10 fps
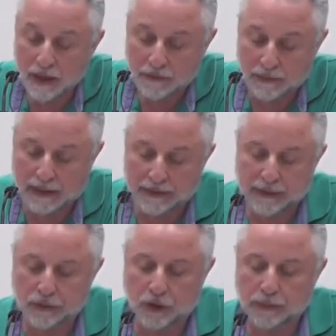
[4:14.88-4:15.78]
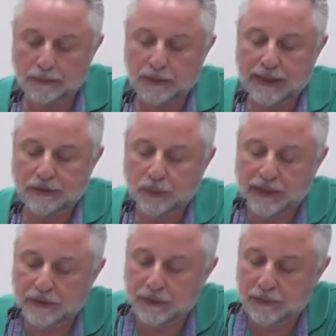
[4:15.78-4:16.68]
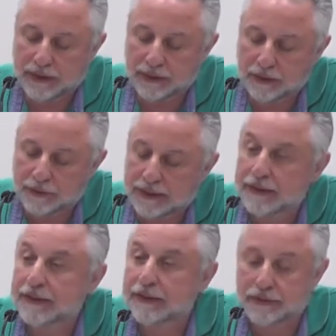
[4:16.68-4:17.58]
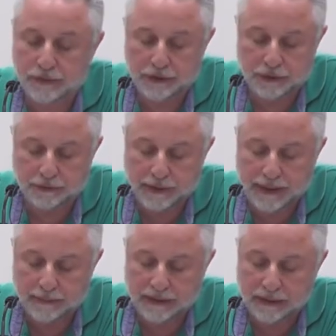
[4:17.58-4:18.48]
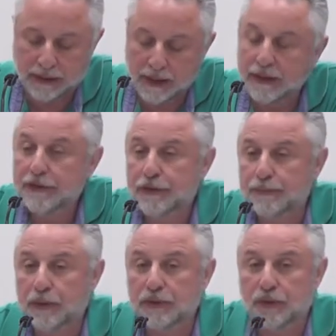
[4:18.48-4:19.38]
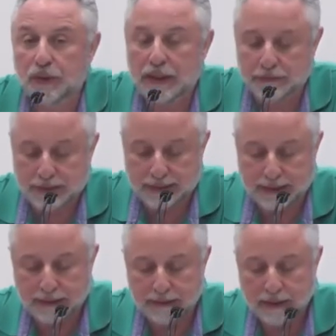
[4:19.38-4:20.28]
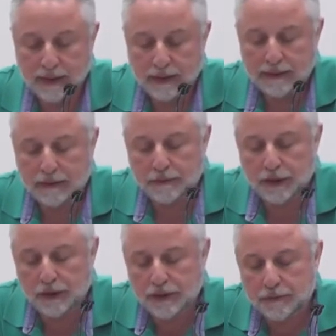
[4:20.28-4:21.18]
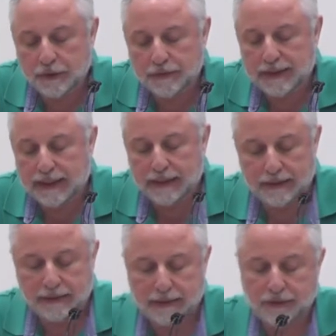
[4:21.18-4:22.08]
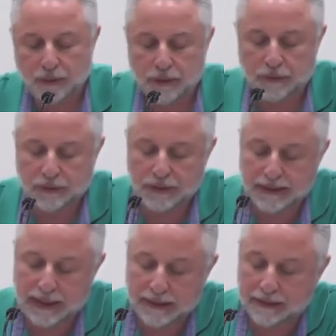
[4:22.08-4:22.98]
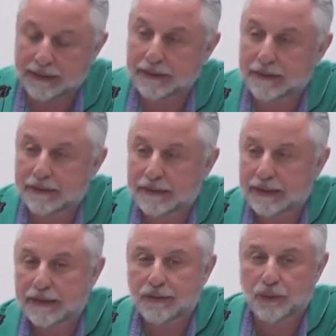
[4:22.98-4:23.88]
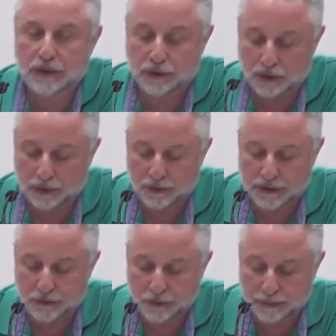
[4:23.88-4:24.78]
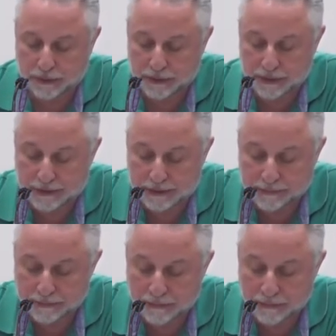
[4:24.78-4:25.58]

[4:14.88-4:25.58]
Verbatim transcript: The American Nobel Prize winning theoretical physicist Richard Feynman is reported to have said that the philosophy of science is as useful to scientists as ornithology is to birds.